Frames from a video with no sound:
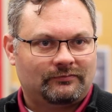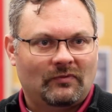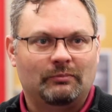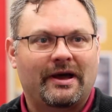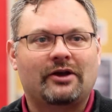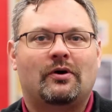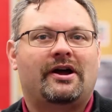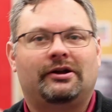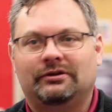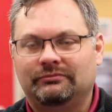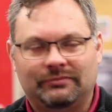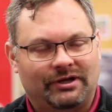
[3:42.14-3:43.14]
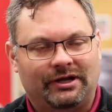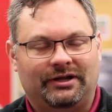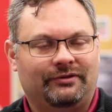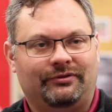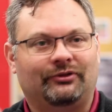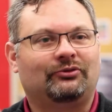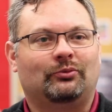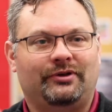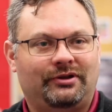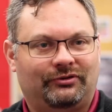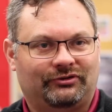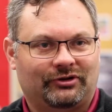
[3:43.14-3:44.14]
My choir this
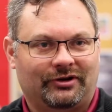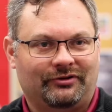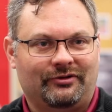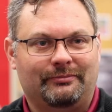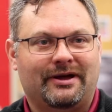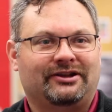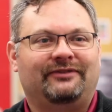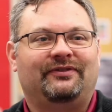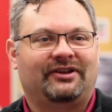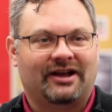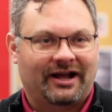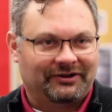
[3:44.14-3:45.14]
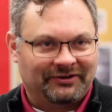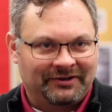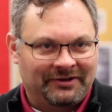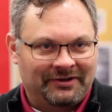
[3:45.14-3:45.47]
week started the Magnificat.